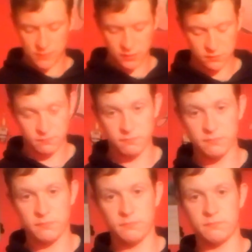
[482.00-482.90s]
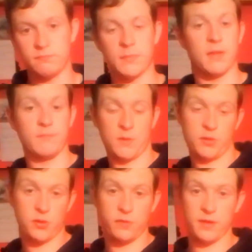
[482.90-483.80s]
I'm not
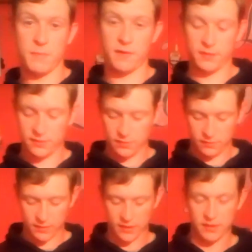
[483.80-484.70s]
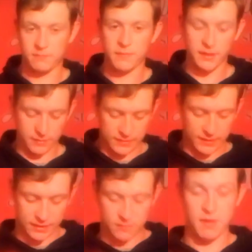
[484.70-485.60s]
sure in America,
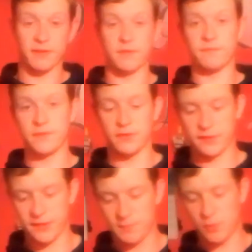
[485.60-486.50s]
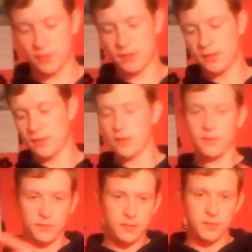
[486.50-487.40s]
like American forces, but
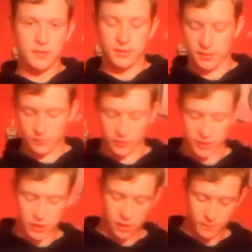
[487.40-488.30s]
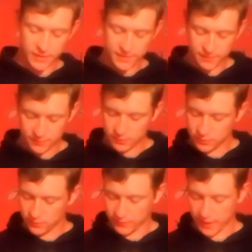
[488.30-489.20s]
the British Army,
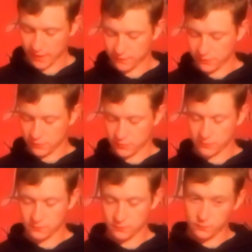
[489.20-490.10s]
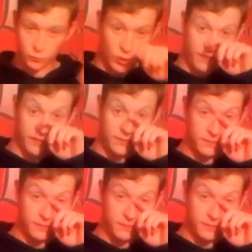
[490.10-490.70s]
the Air Force, whatever,